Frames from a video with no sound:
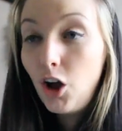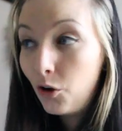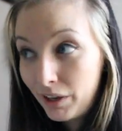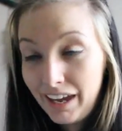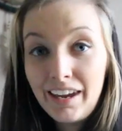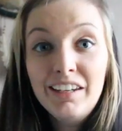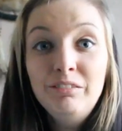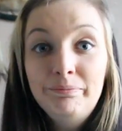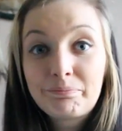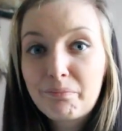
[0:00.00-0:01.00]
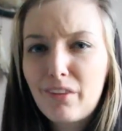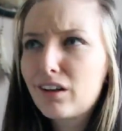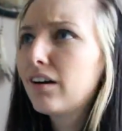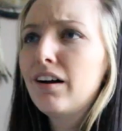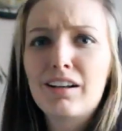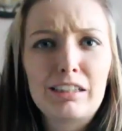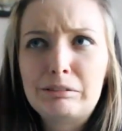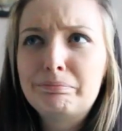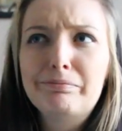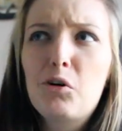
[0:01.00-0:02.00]
Okay.
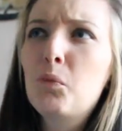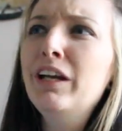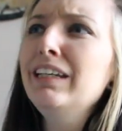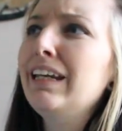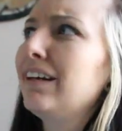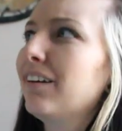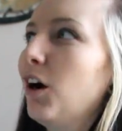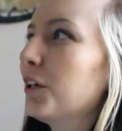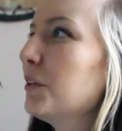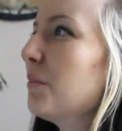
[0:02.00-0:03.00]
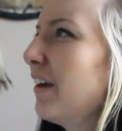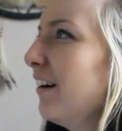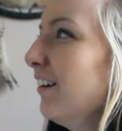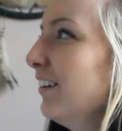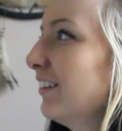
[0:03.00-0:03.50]
Whitney, are you there?